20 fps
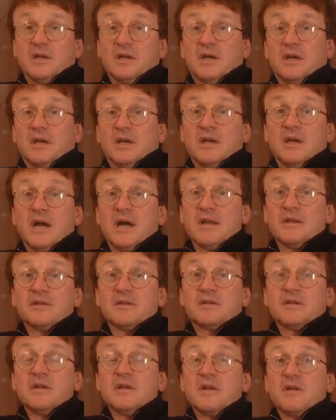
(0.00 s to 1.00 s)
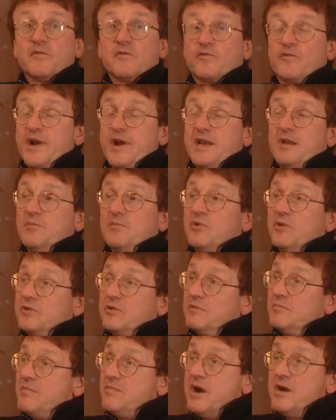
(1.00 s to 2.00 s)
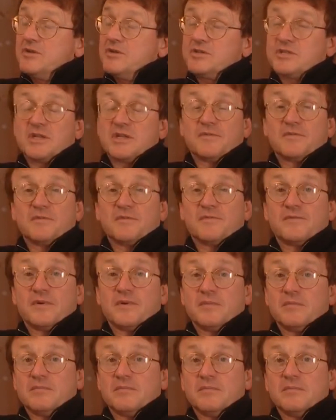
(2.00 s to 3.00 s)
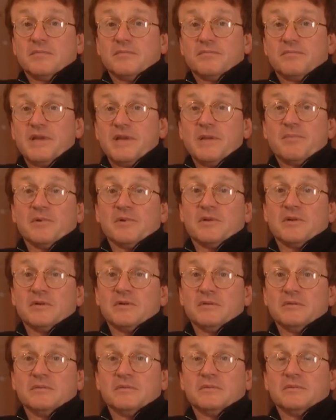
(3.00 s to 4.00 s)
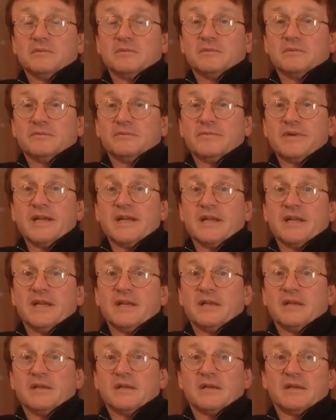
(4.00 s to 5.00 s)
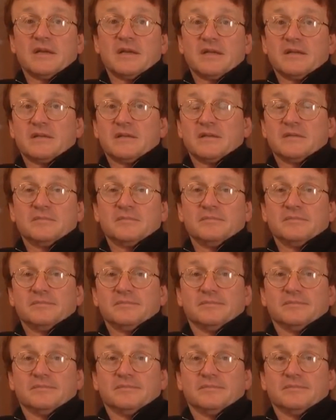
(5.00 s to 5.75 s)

And Freddie, more than most, suffered from people who really had the,